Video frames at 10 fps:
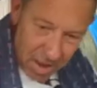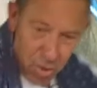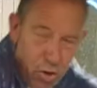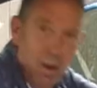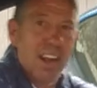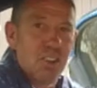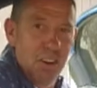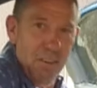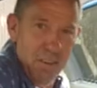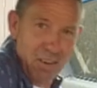Sure,
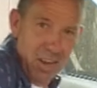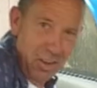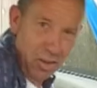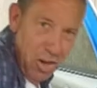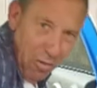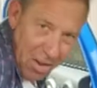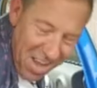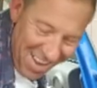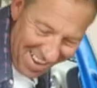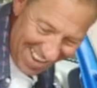Angela and
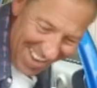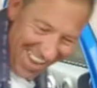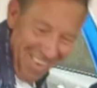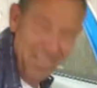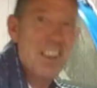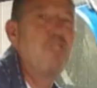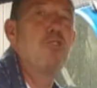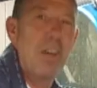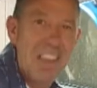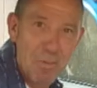Sylvia will
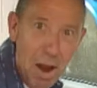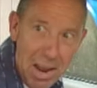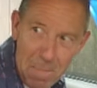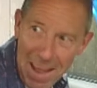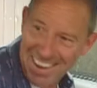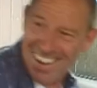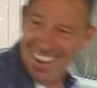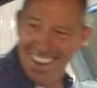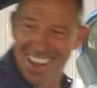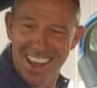enjoy their ride back.
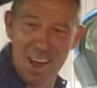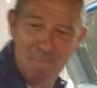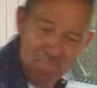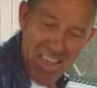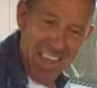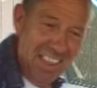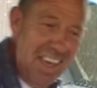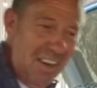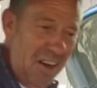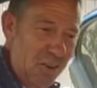There
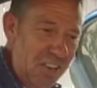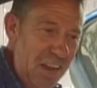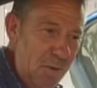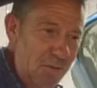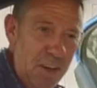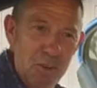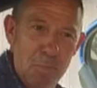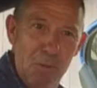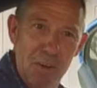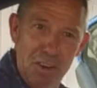you go, said with rather a
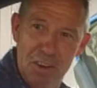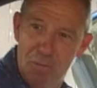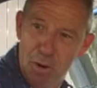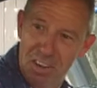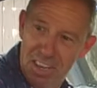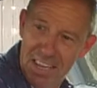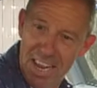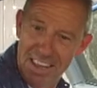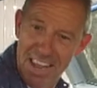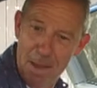perverted voice at the
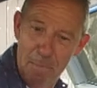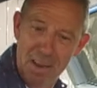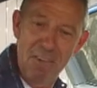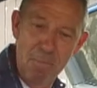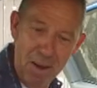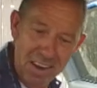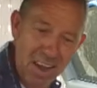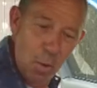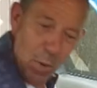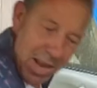end there, but never mind.
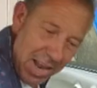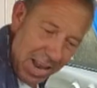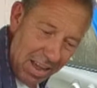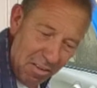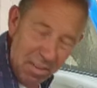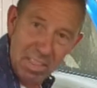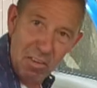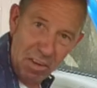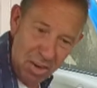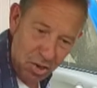We love the
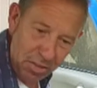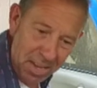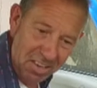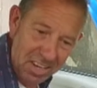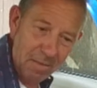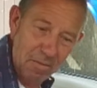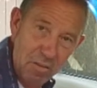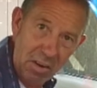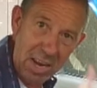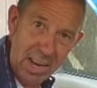finish on this.
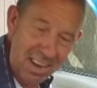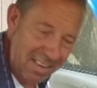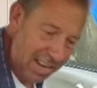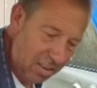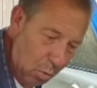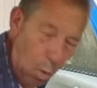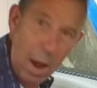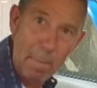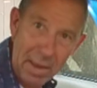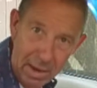Very easily to
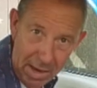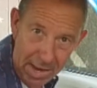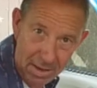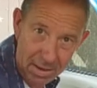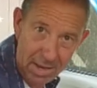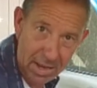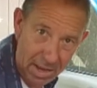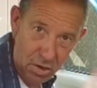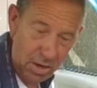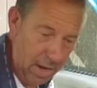wipe it clean in
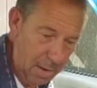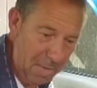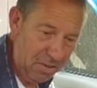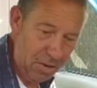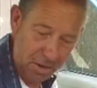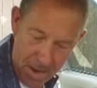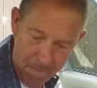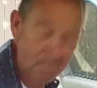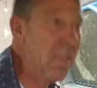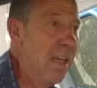case you get any mess on there.
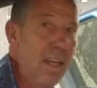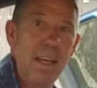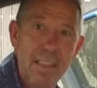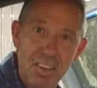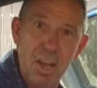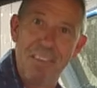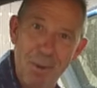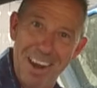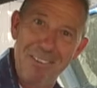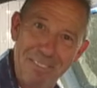Let's go and have a
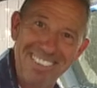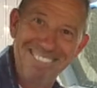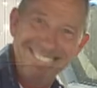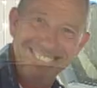look up front.